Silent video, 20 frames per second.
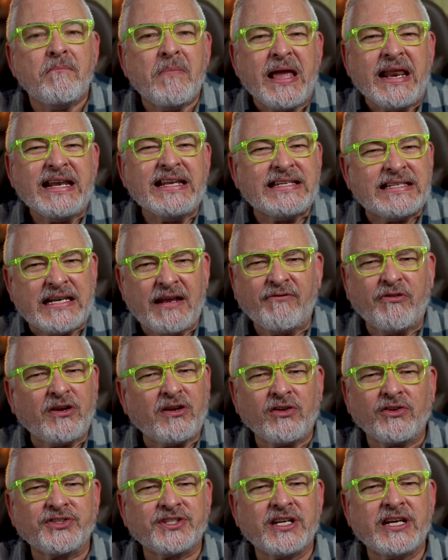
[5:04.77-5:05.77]
made it
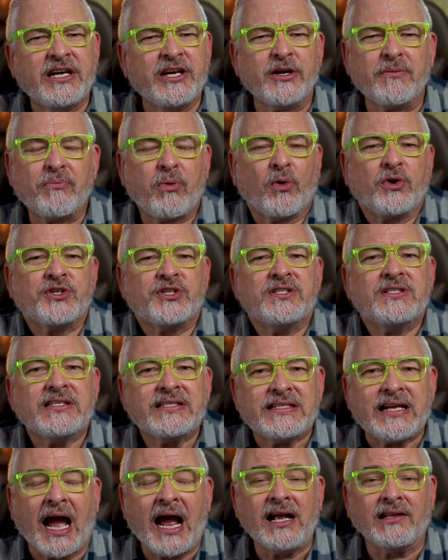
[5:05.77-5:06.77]
difficult to hear portions
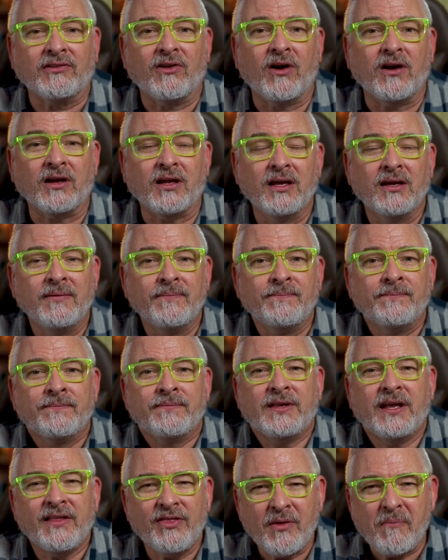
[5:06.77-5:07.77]
of dialogue.
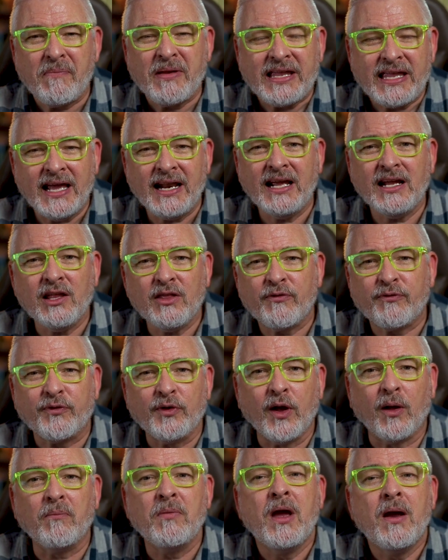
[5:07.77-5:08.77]
In the beginning of the
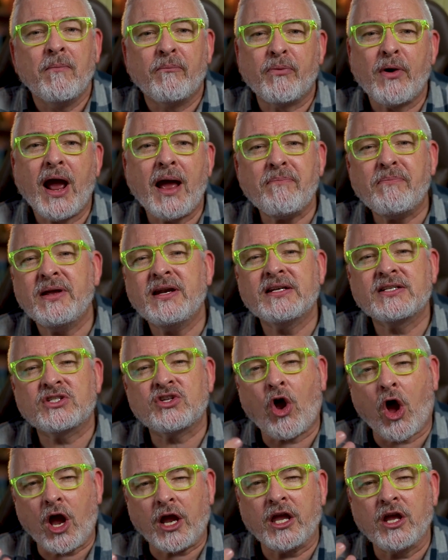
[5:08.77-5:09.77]
film, Brad Pitt is
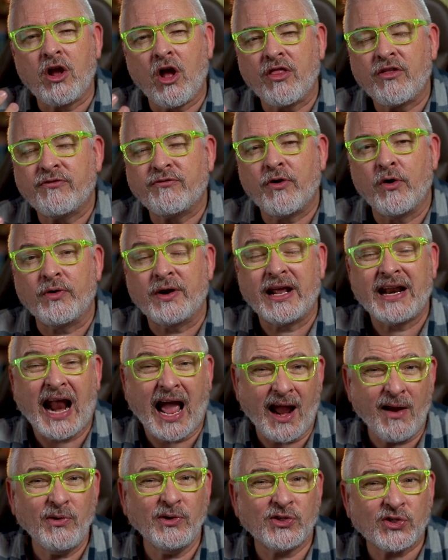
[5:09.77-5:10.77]
talking on the phone, and
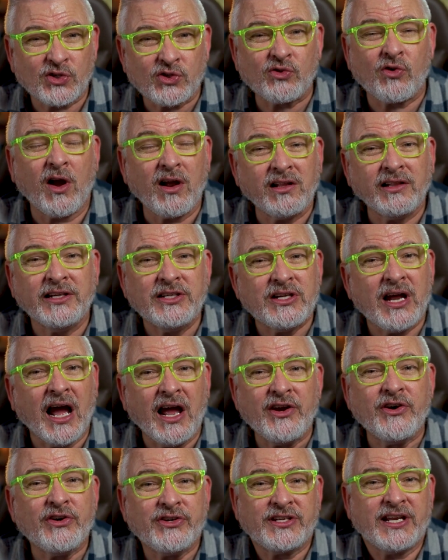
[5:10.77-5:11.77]
I was struggling to
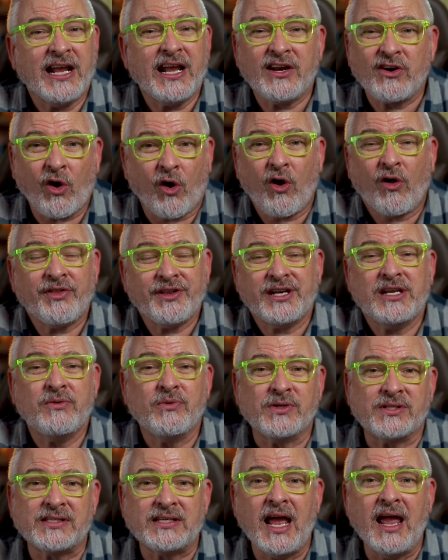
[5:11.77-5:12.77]
understand all that he
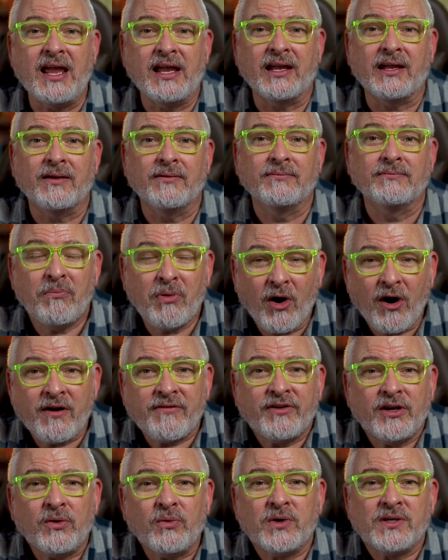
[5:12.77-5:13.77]
was saying. Part
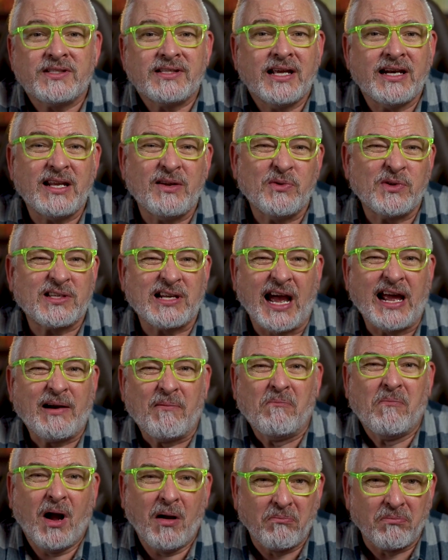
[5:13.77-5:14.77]
of it was that he was kind
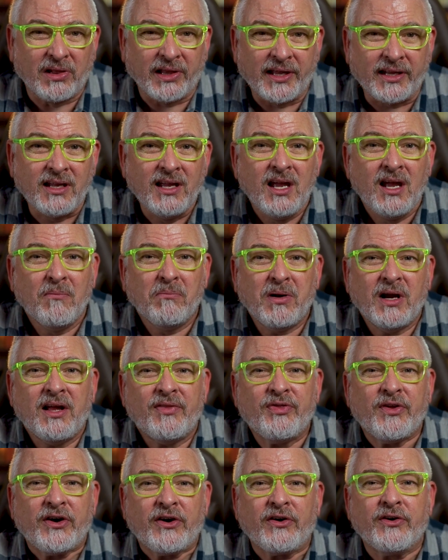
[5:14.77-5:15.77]
of mumbling,
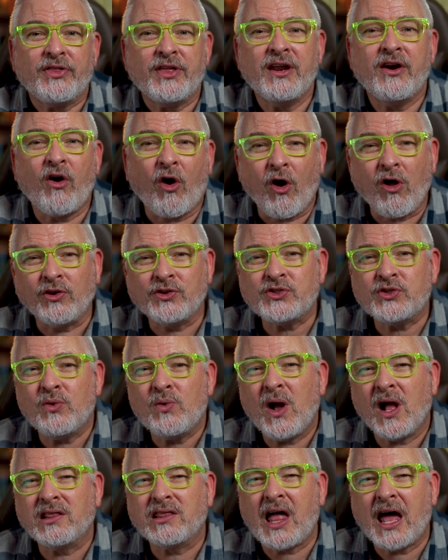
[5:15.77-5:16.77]
but there are then
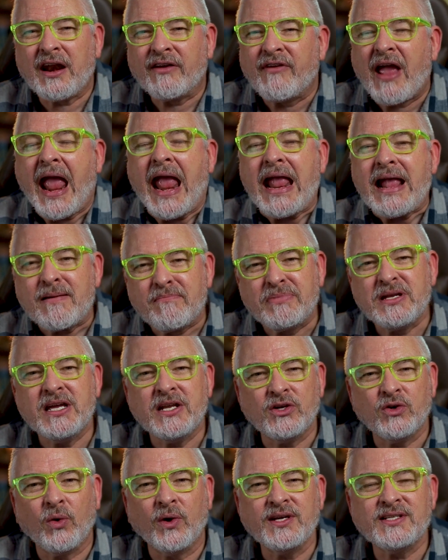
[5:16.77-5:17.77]
also a lot of
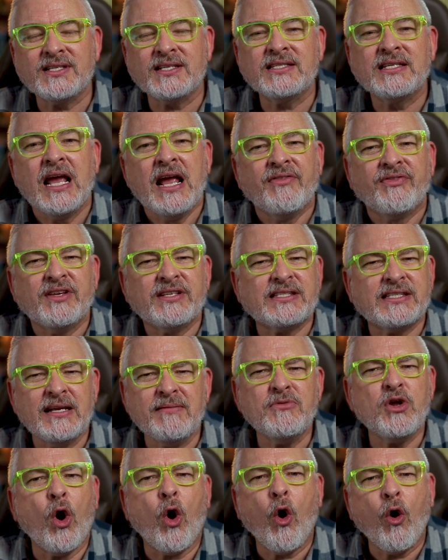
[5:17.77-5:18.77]
ambient noises that
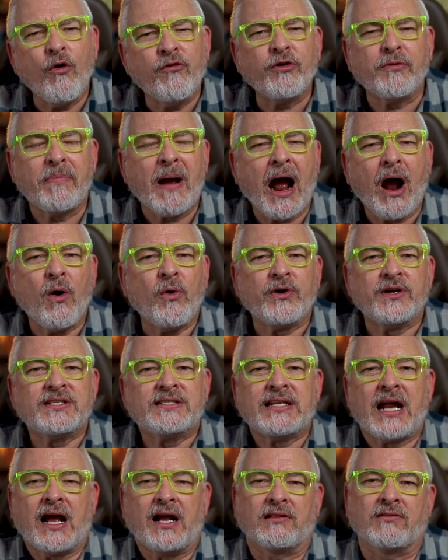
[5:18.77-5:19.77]
seem to overpower
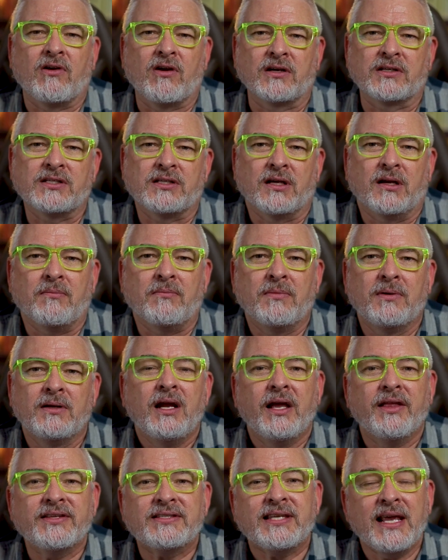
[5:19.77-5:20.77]
his dialogue some.
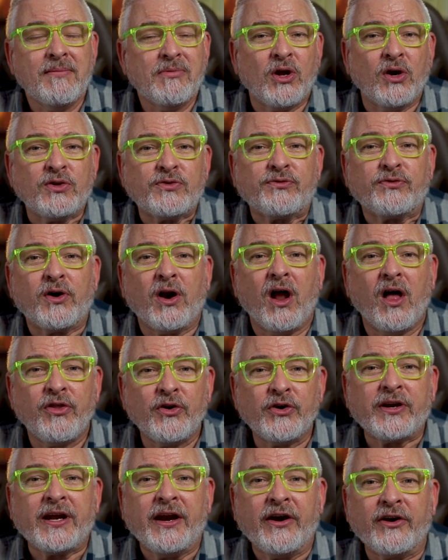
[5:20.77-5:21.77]
And the same goes for
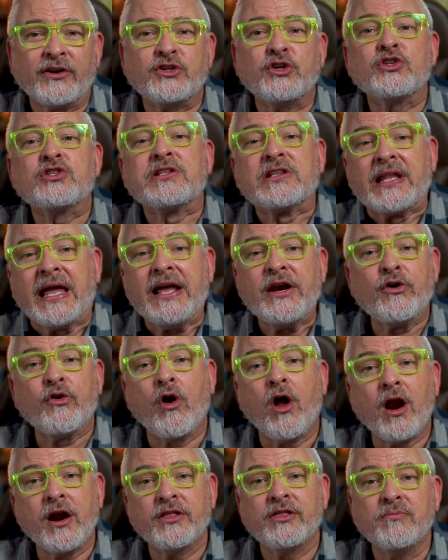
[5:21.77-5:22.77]
other characters
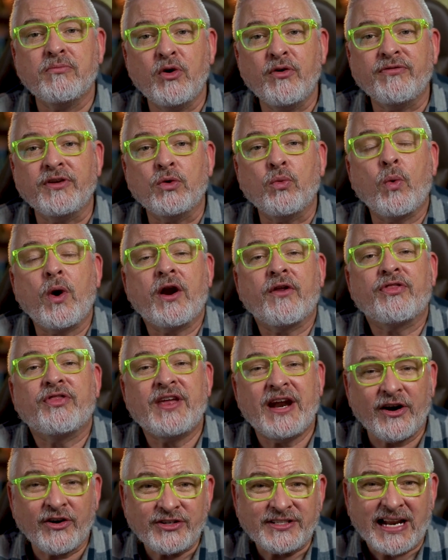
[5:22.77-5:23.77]
later on in the movie where
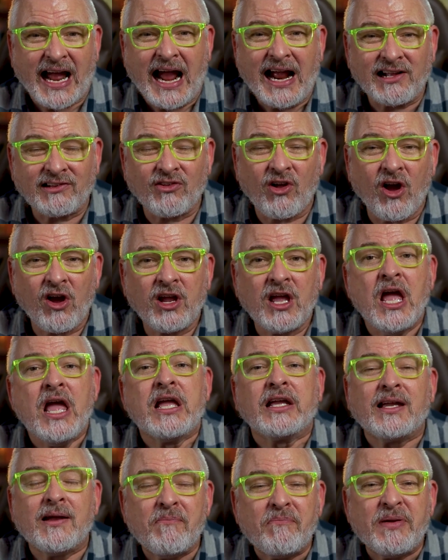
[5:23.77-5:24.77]
their dialogue
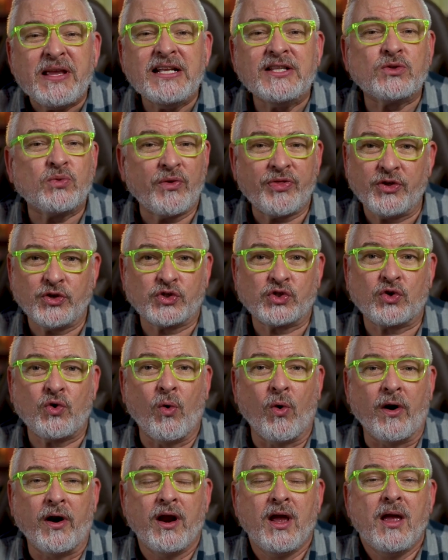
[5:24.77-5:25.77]
competes with the
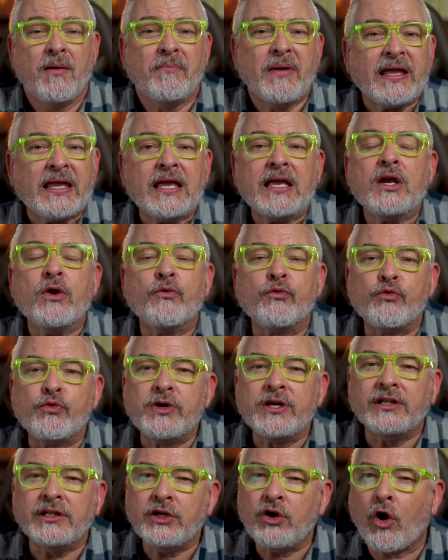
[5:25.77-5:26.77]
score, making it
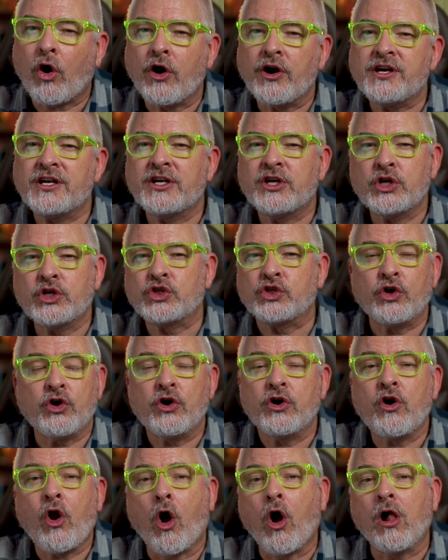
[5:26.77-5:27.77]
really hard to
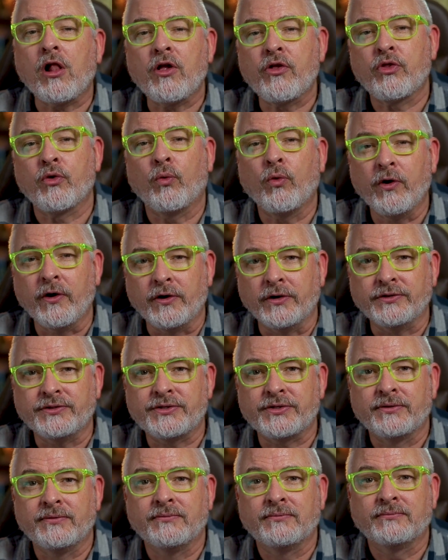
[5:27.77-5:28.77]
discern all of the
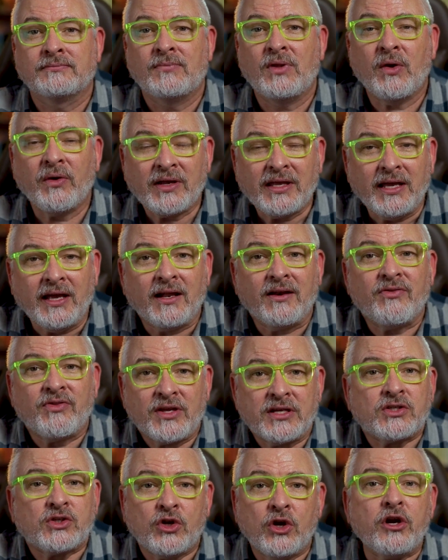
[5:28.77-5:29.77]
words. Now again,
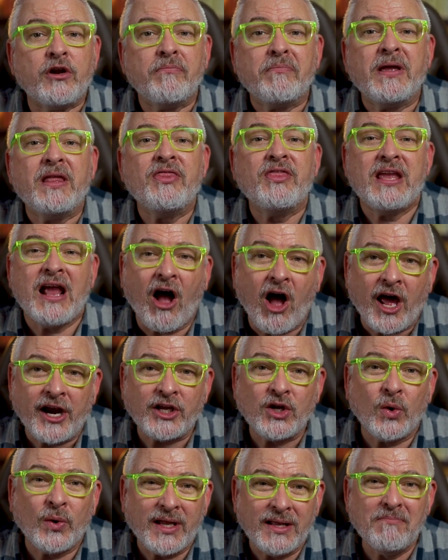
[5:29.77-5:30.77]
this could have been the
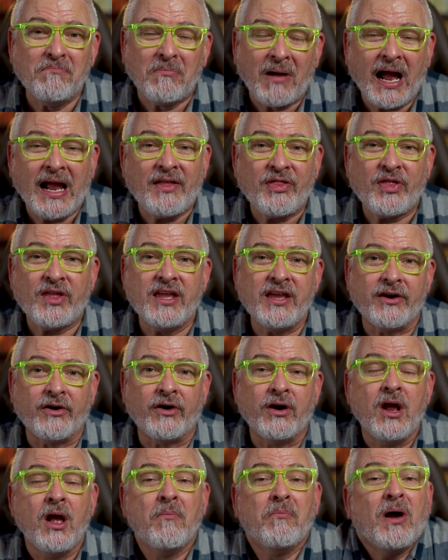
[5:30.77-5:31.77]
audio in my
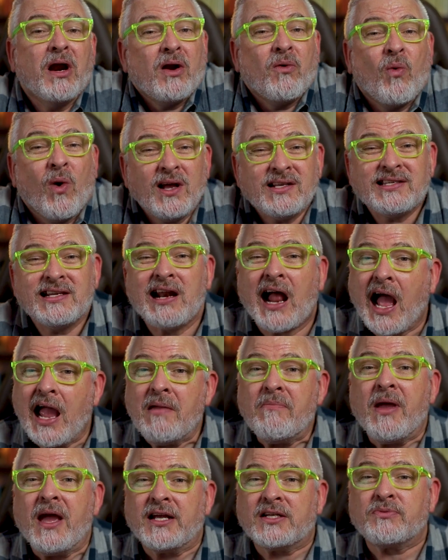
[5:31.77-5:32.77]
theater, but it was an
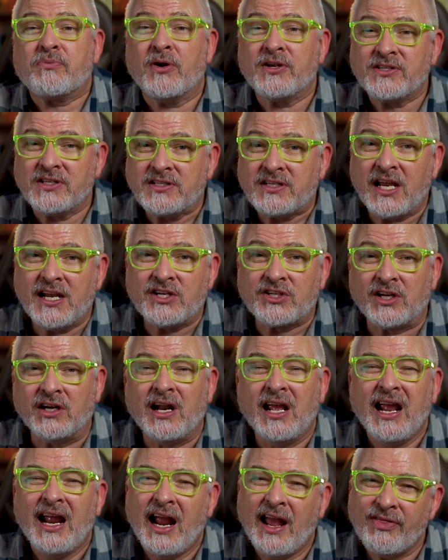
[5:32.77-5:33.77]
IMAX
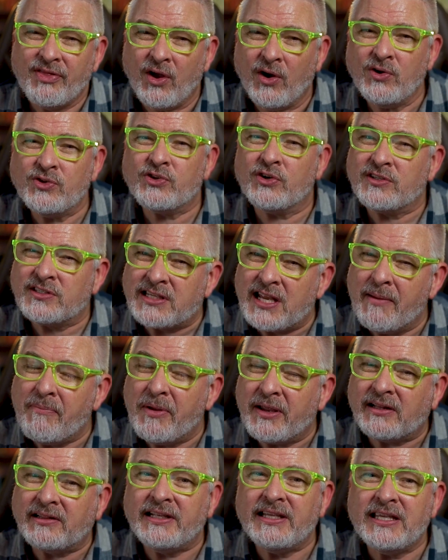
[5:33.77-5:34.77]
presentation, and those are
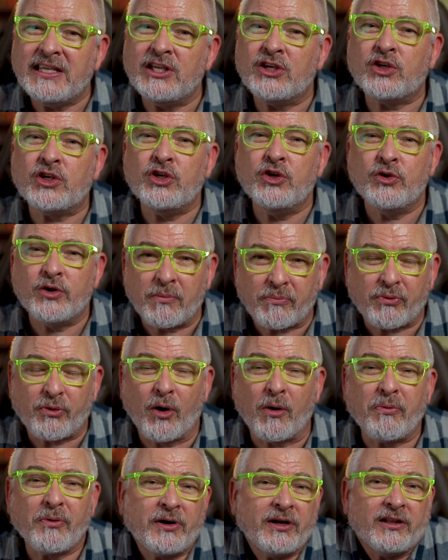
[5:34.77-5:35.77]
typically EQ'd
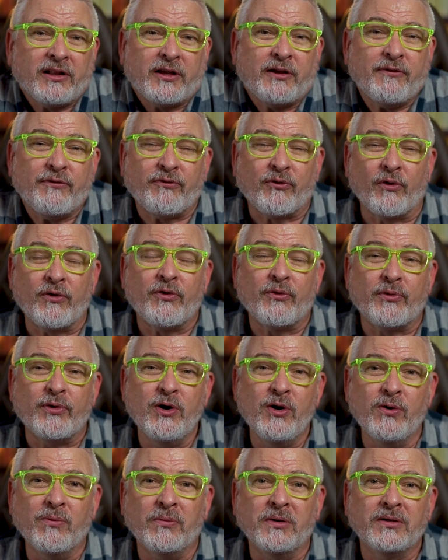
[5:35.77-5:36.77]
appropriately for the
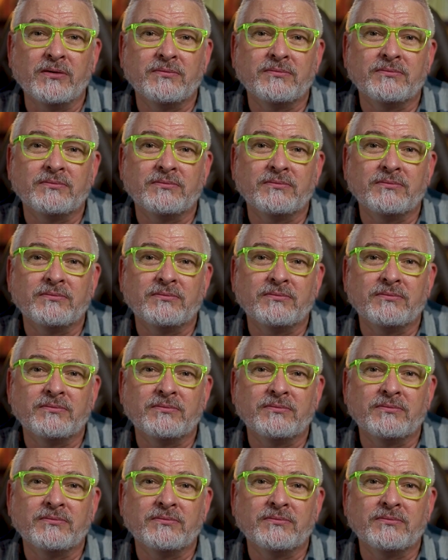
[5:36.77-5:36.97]
room.